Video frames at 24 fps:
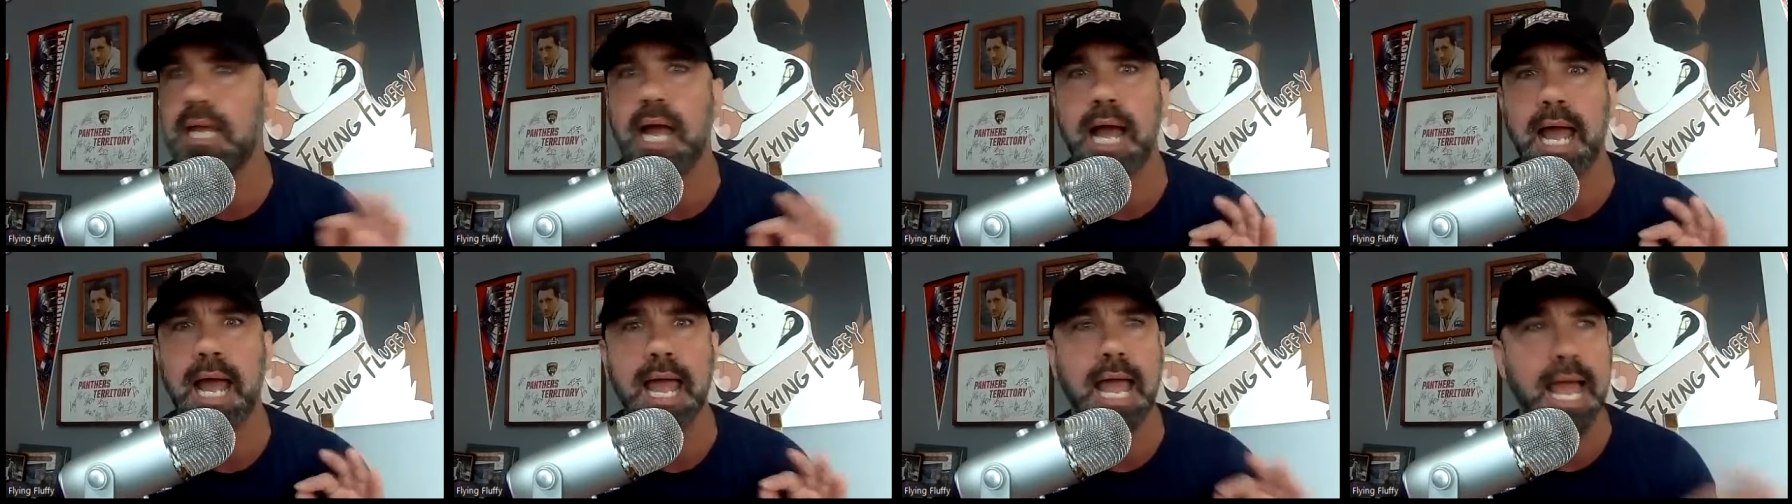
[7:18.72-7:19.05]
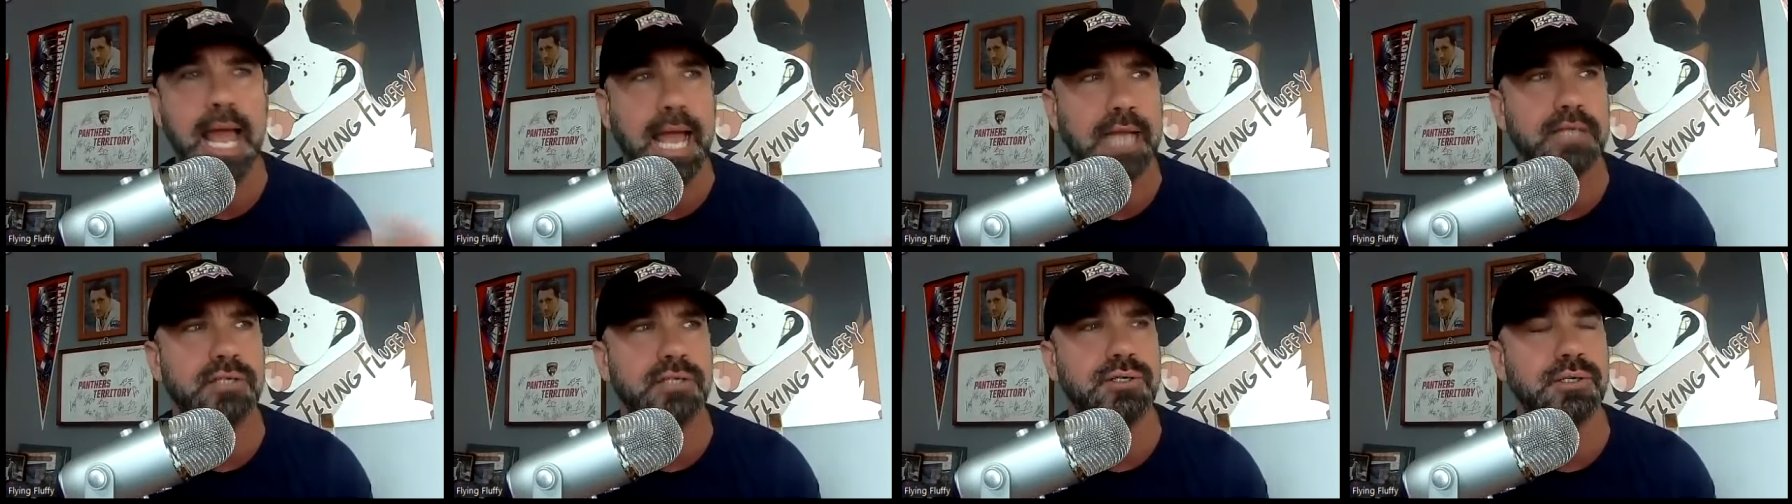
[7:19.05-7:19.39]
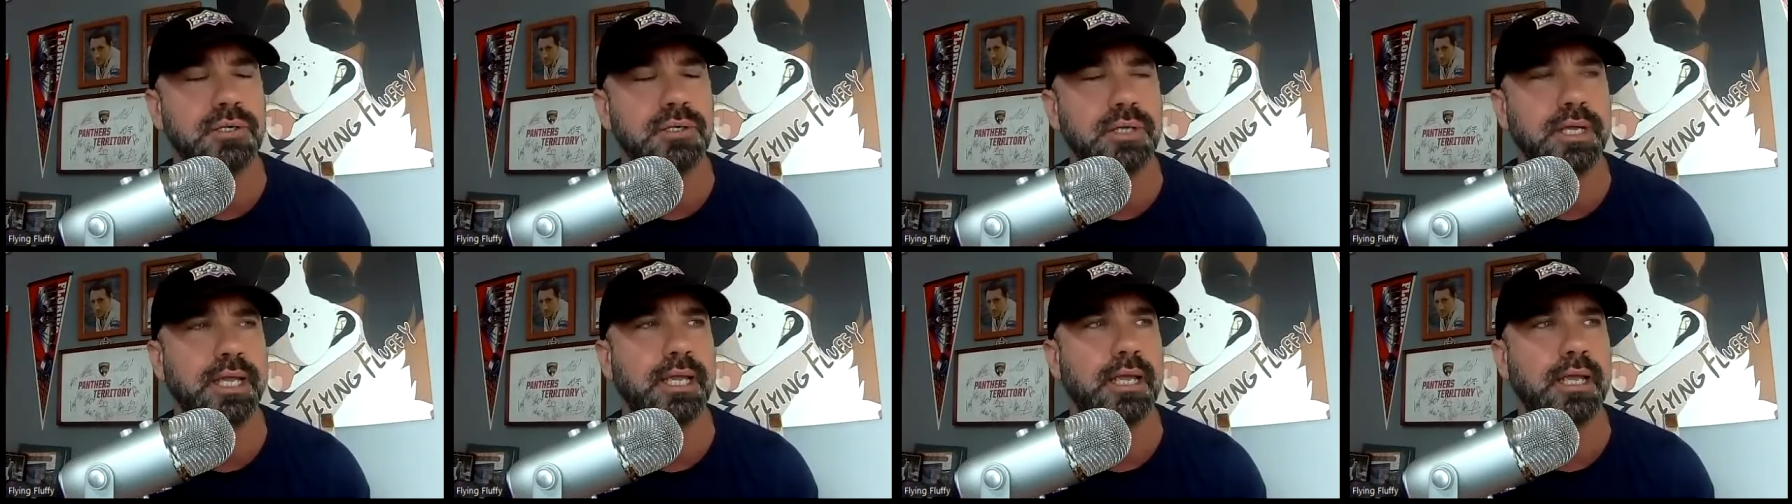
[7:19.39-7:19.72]

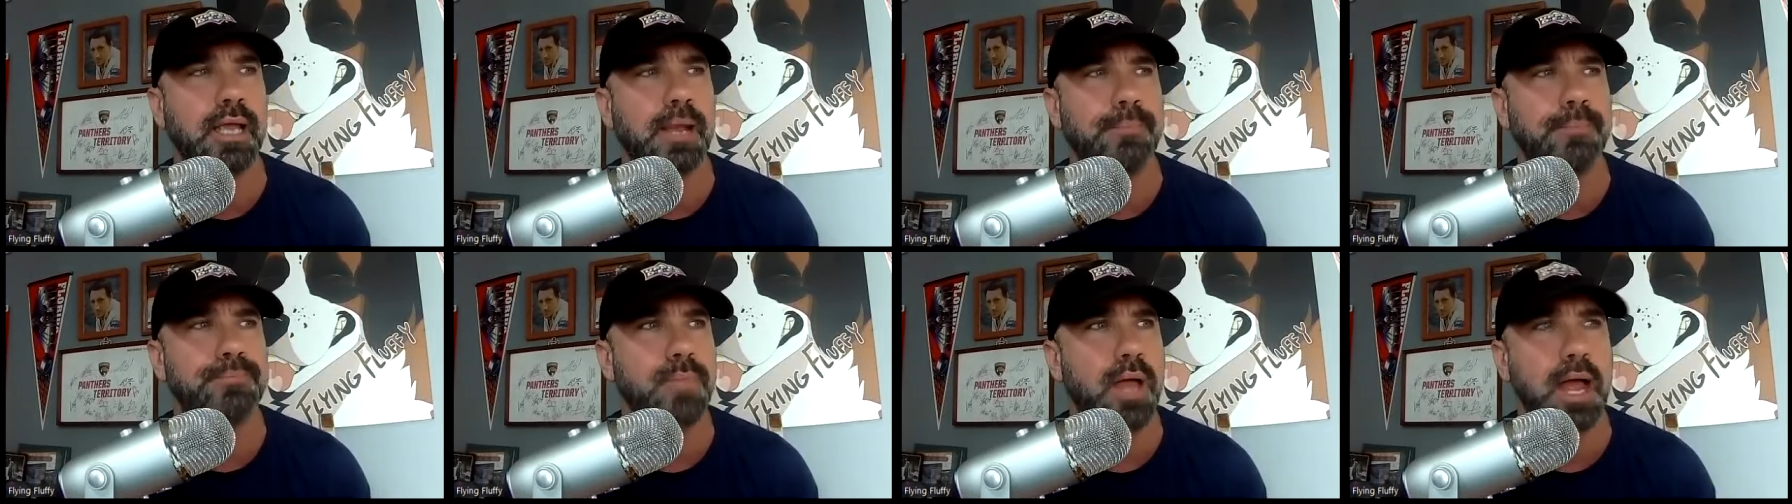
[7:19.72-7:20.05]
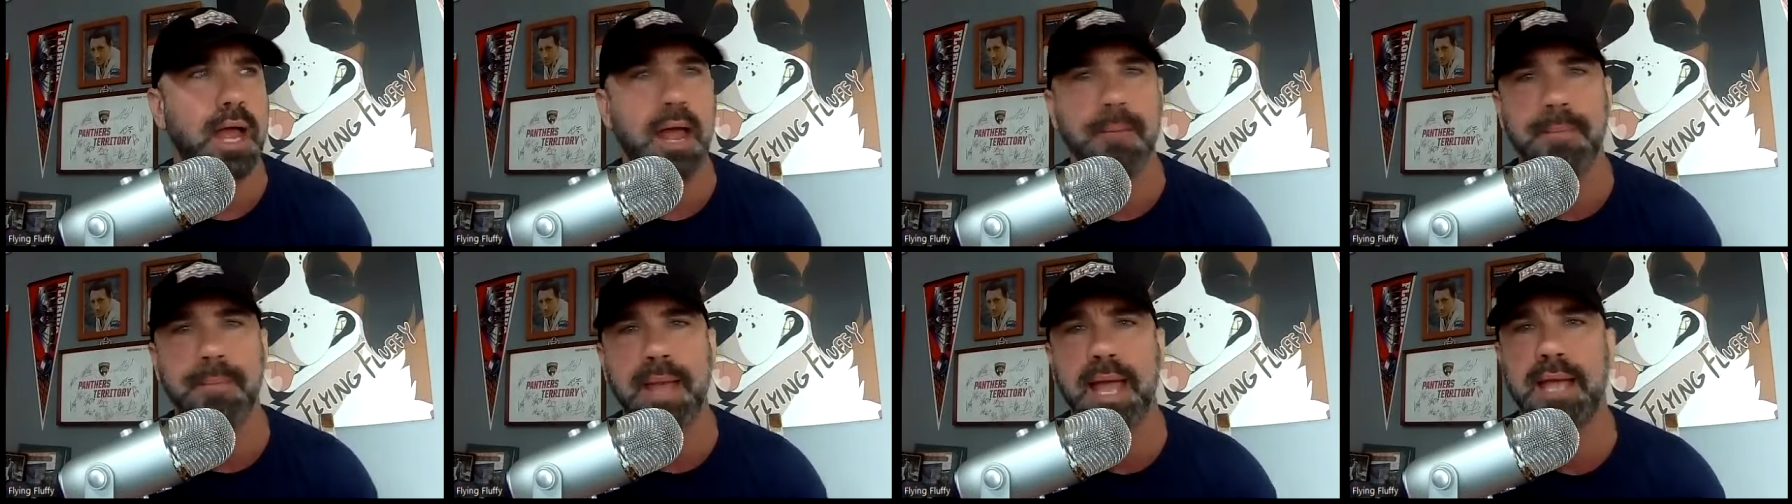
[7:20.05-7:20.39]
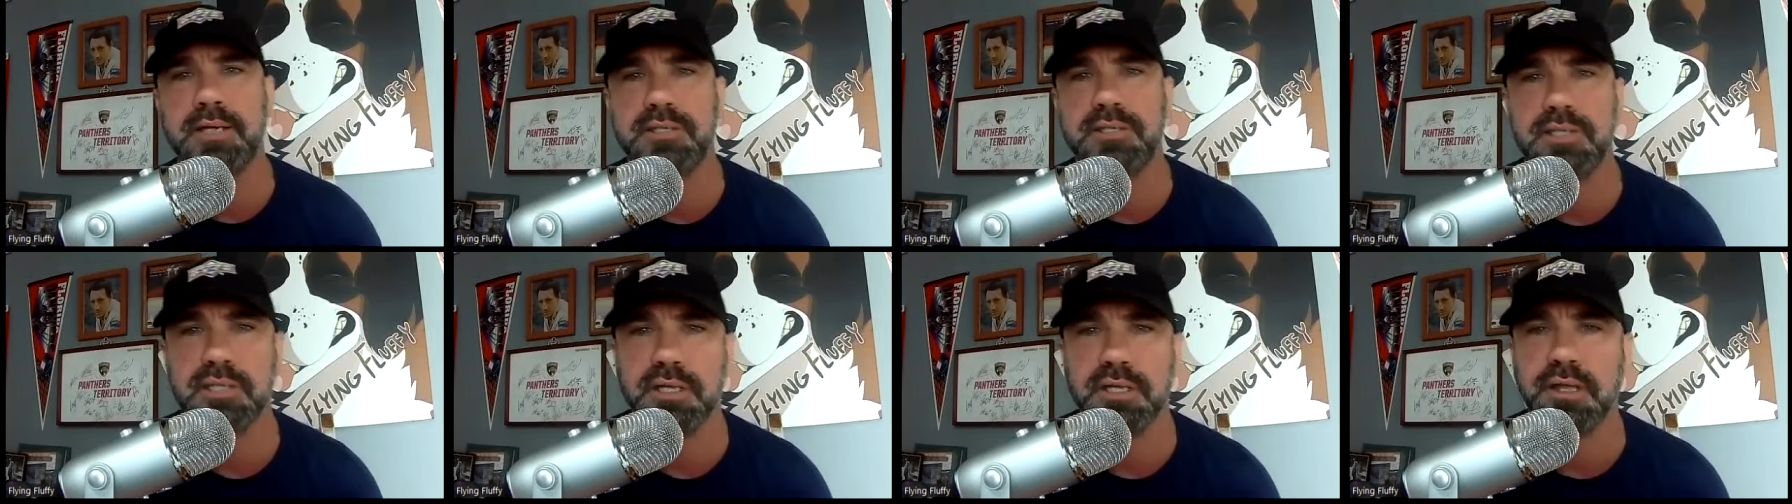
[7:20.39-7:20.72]
actually
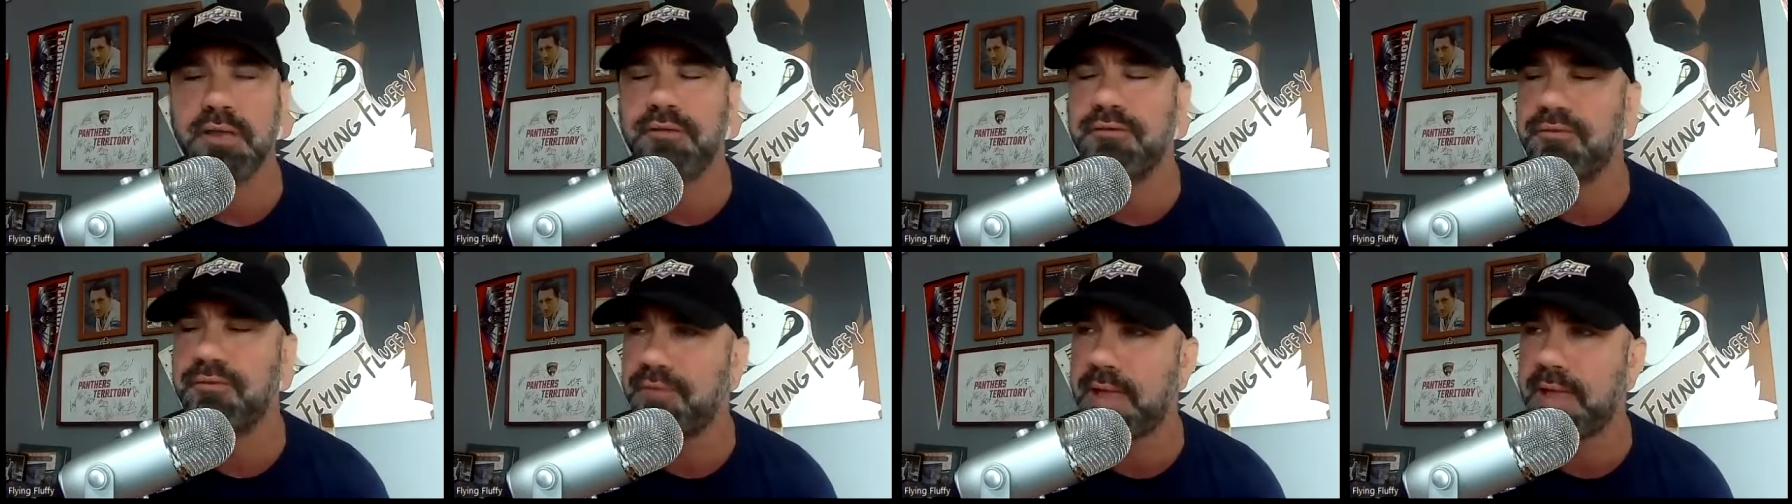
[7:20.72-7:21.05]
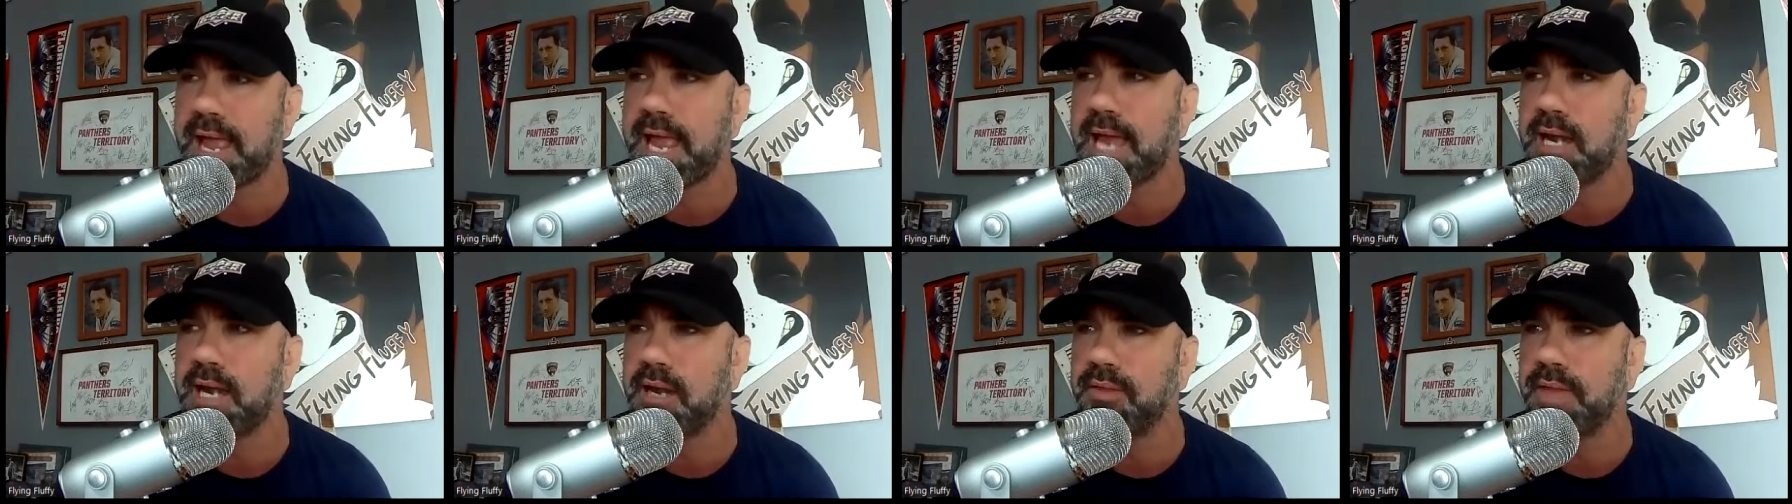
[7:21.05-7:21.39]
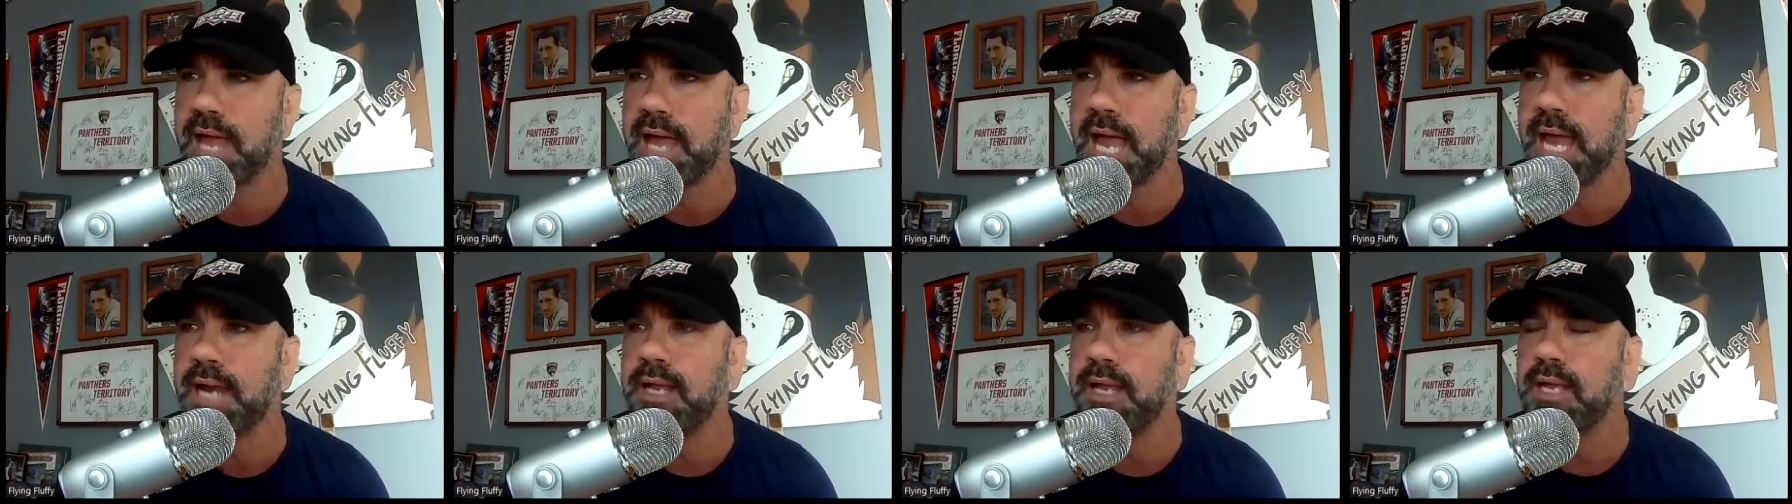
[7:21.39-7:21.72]
a fan of
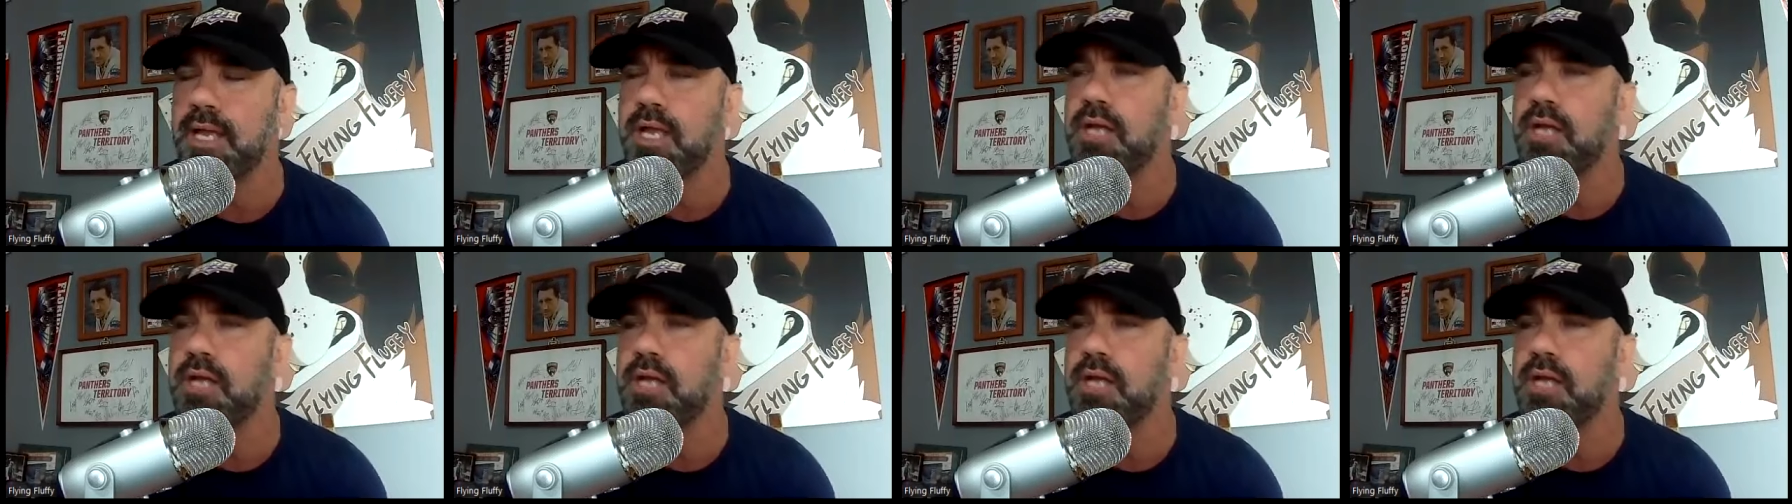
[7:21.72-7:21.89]
that